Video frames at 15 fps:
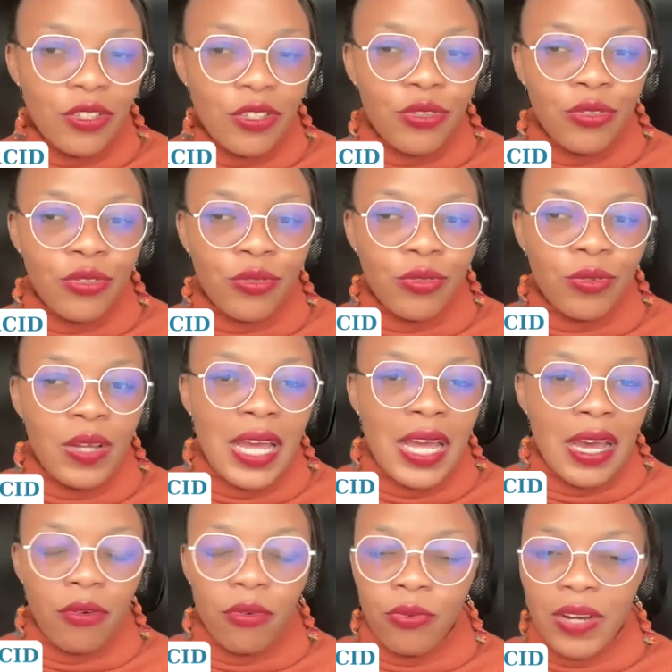to
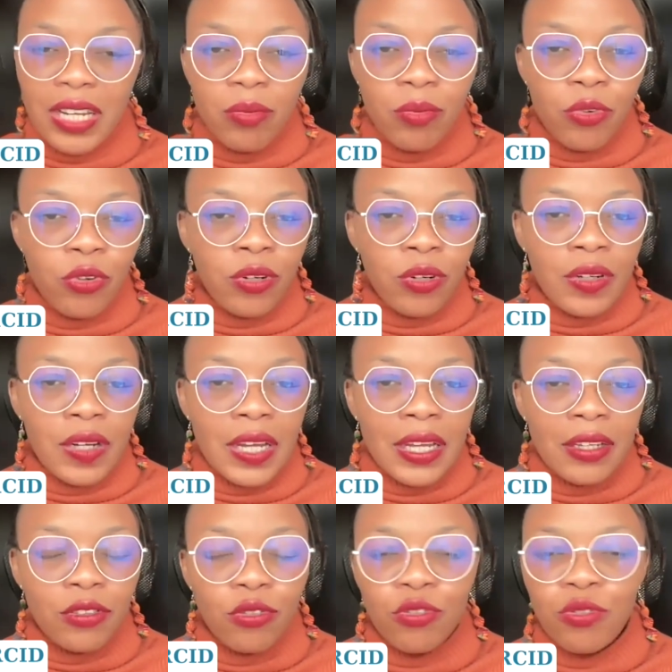run more,
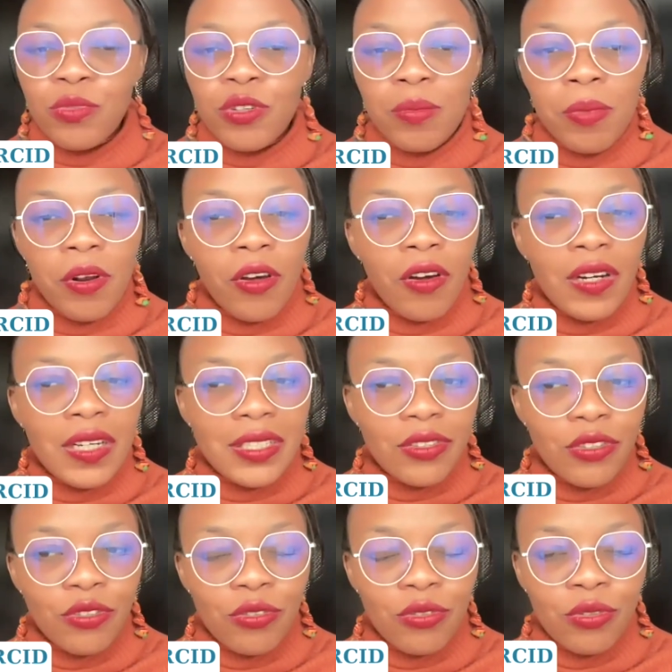to do more
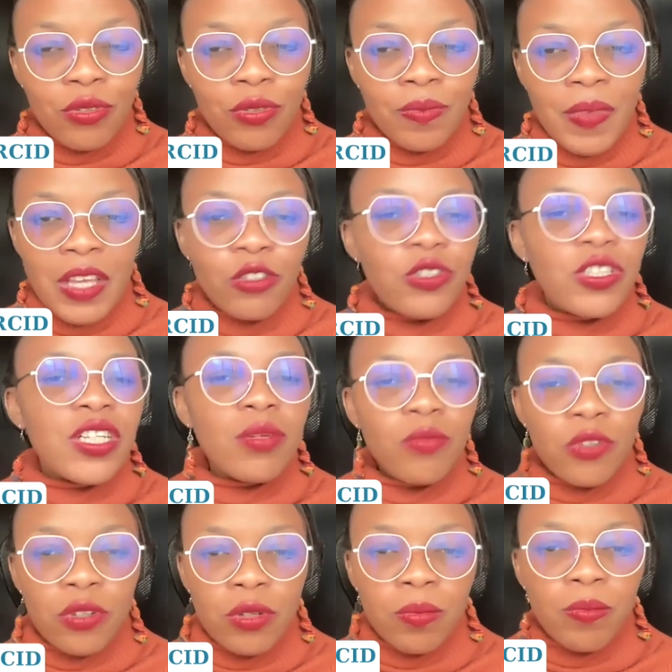blogs, to share
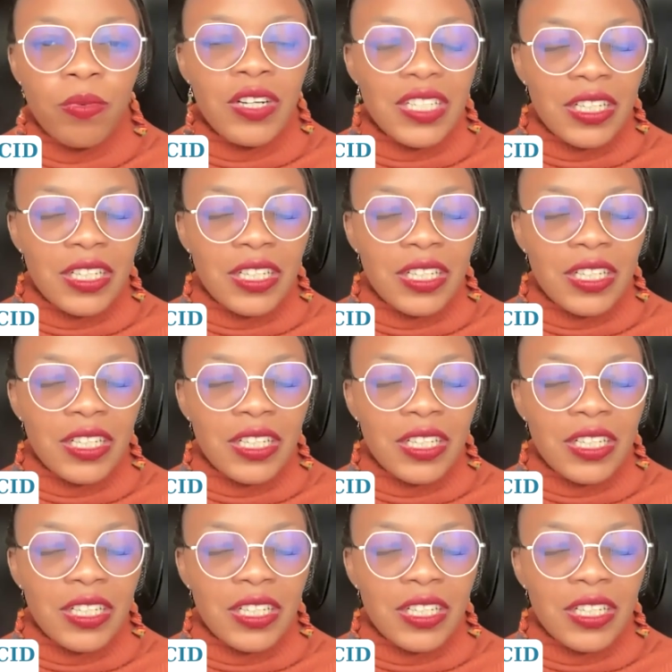more